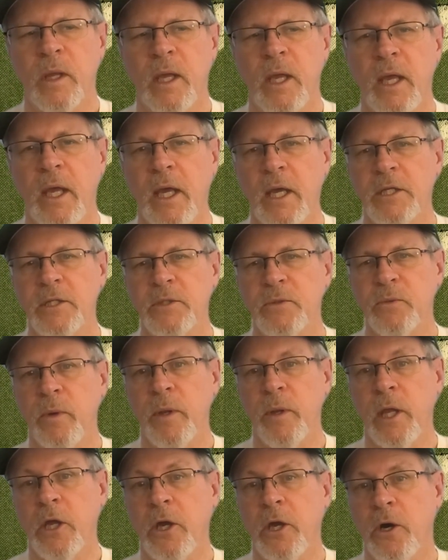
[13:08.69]
hits,
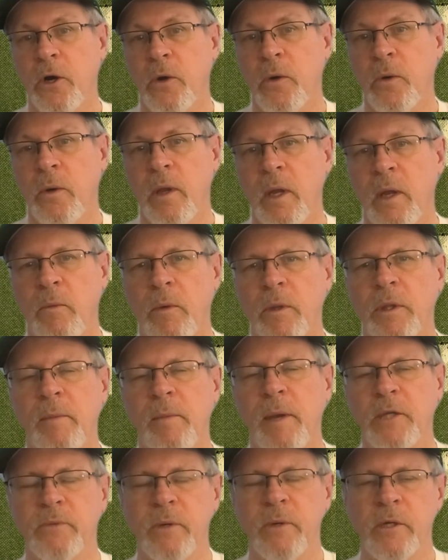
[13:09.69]
where they go and what the
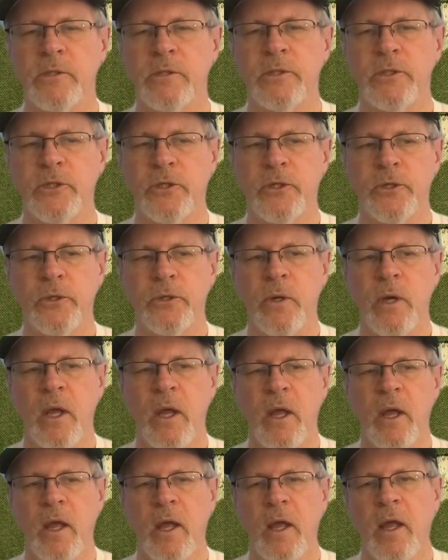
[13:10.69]
base runners do,
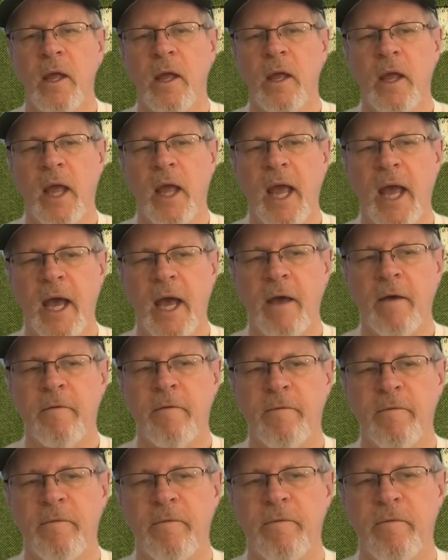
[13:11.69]

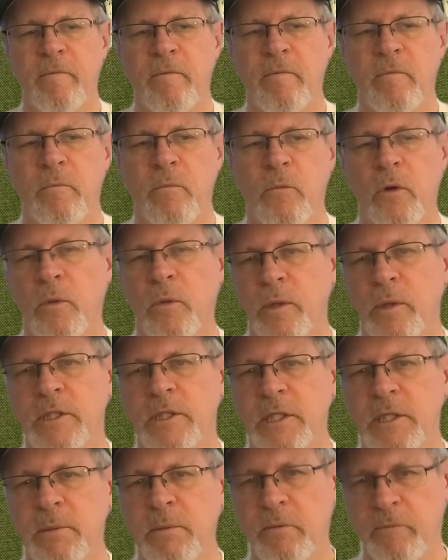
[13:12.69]
have more than one
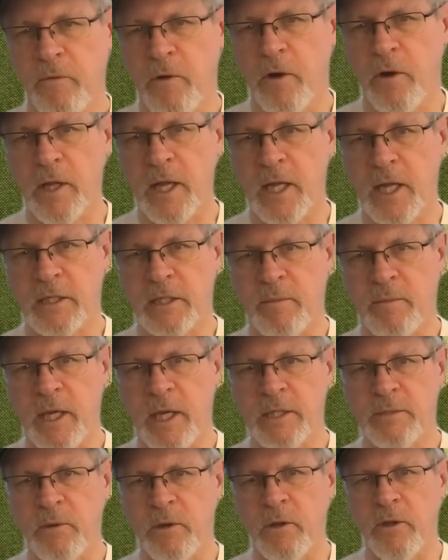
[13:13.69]
system in Fall Classic
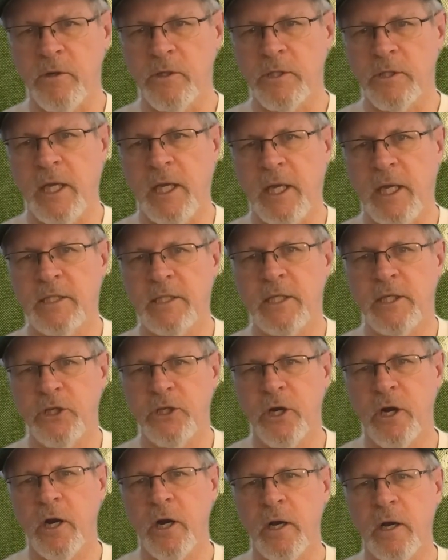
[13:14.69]
baseball. There's an easy
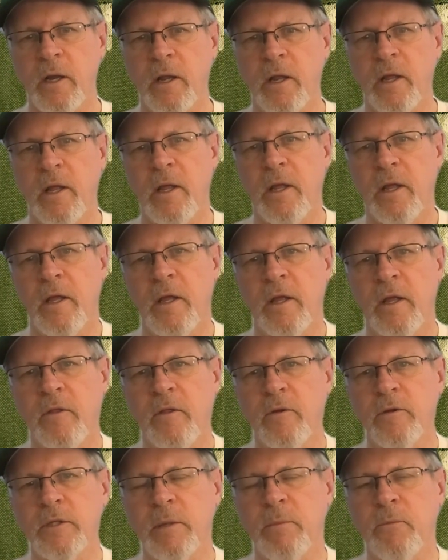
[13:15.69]
chart,
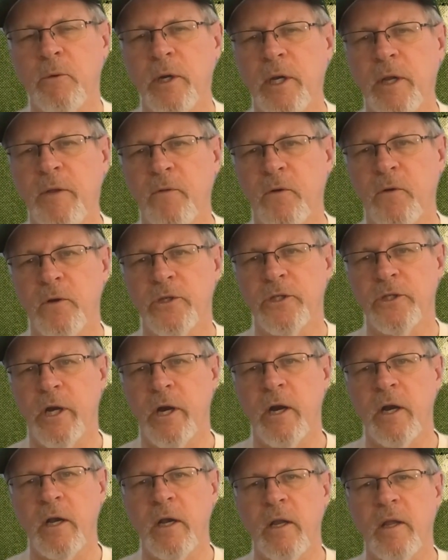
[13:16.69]
there's a more difficult
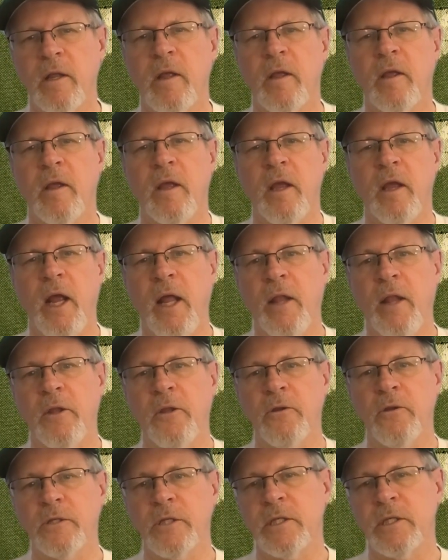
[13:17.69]
chart, and then
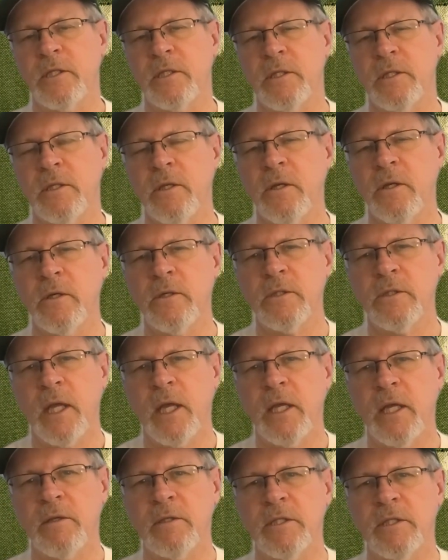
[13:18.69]
there's
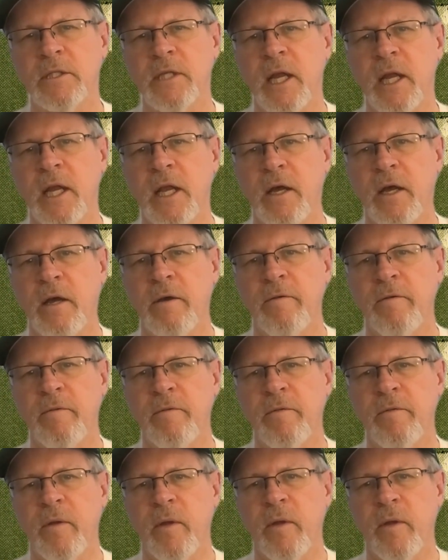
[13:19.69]
a set of